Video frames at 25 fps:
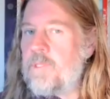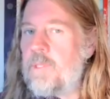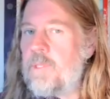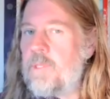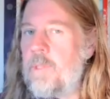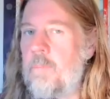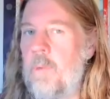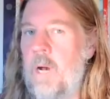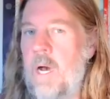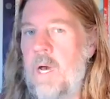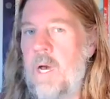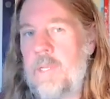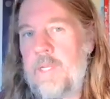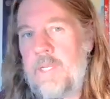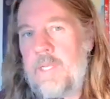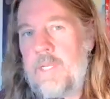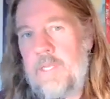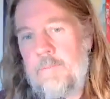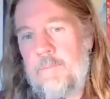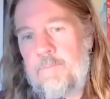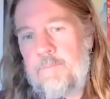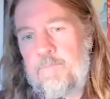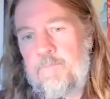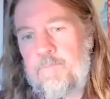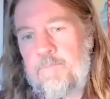in the
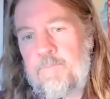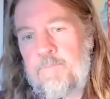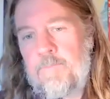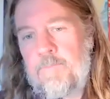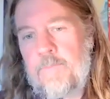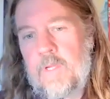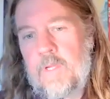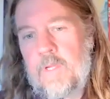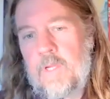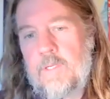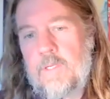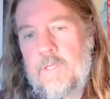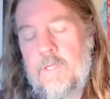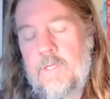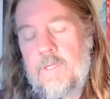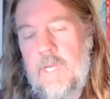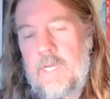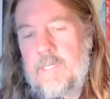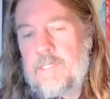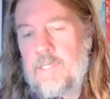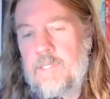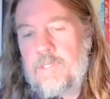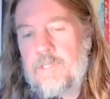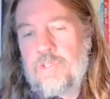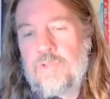body,
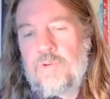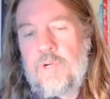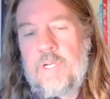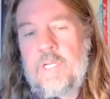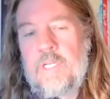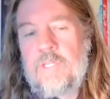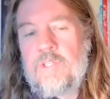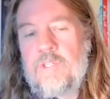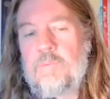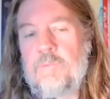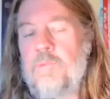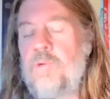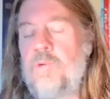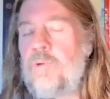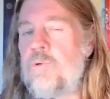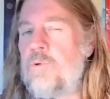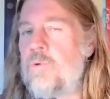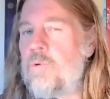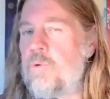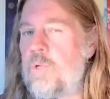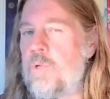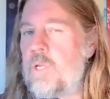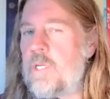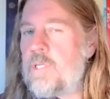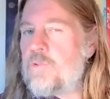as a strange mood,